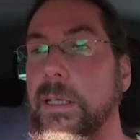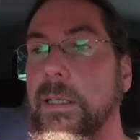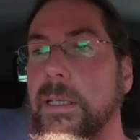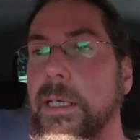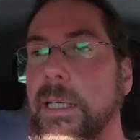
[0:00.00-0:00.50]

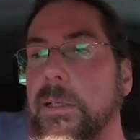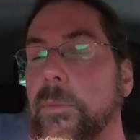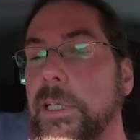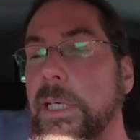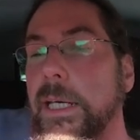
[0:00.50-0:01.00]
Then
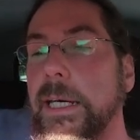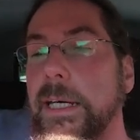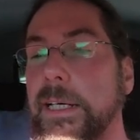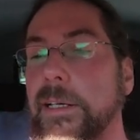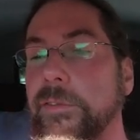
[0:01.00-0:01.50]
we
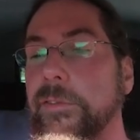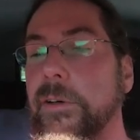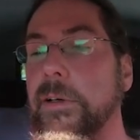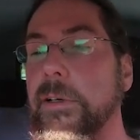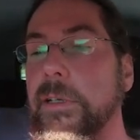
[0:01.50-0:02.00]
have
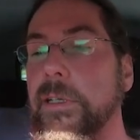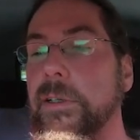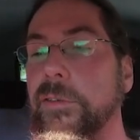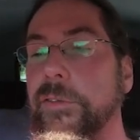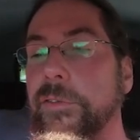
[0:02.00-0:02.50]

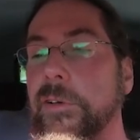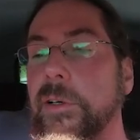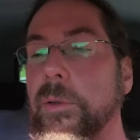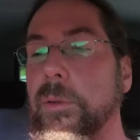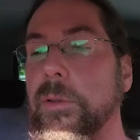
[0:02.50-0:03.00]
audio,
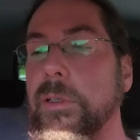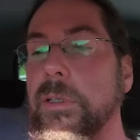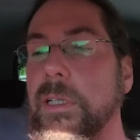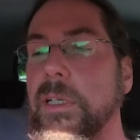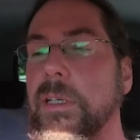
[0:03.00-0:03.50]
phone,
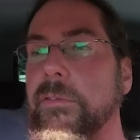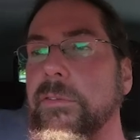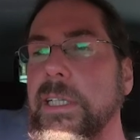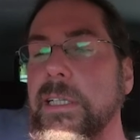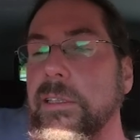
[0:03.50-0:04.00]

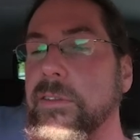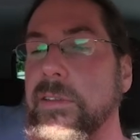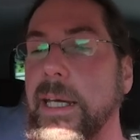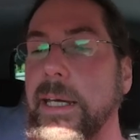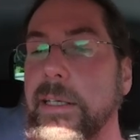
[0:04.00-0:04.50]
vehicle
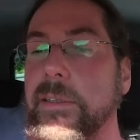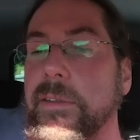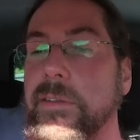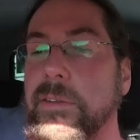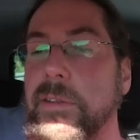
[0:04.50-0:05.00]

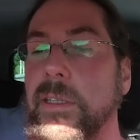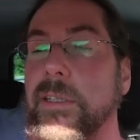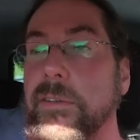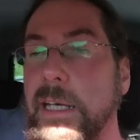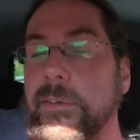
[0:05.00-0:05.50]
status,
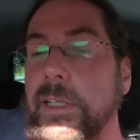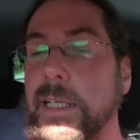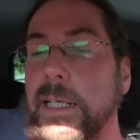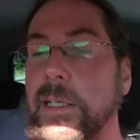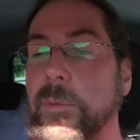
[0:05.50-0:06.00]
driving
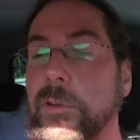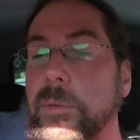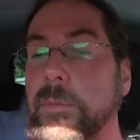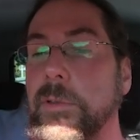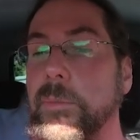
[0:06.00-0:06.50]
data was
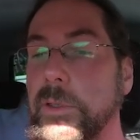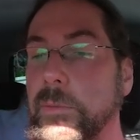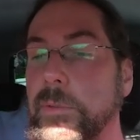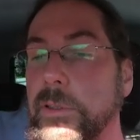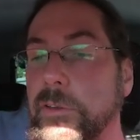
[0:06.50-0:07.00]
what we
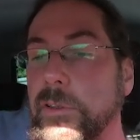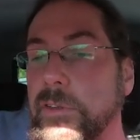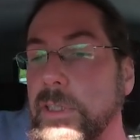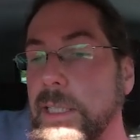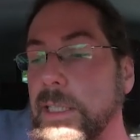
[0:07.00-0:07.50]
were
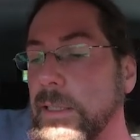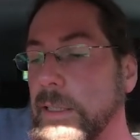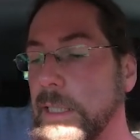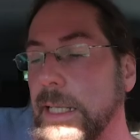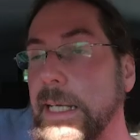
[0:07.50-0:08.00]
just in,
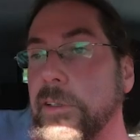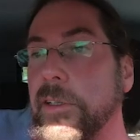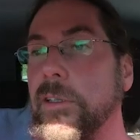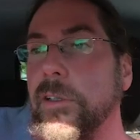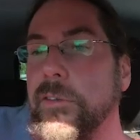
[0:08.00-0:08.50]
and you
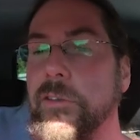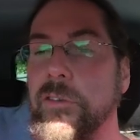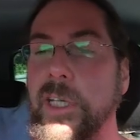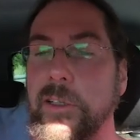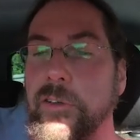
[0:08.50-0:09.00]
can also
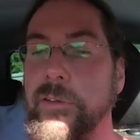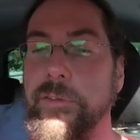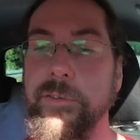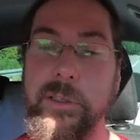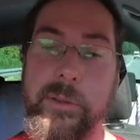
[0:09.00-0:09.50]
change the
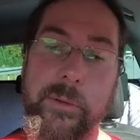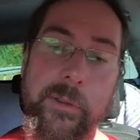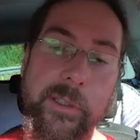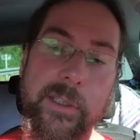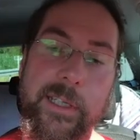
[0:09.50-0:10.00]

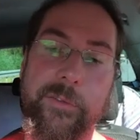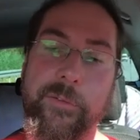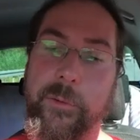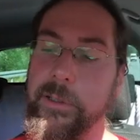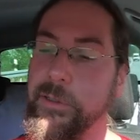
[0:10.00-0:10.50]
view. You have
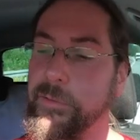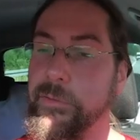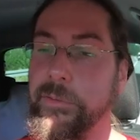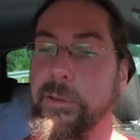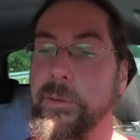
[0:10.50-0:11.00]
4
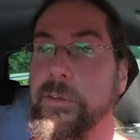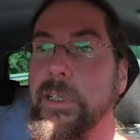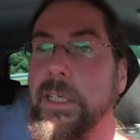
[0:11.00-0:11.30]
different views,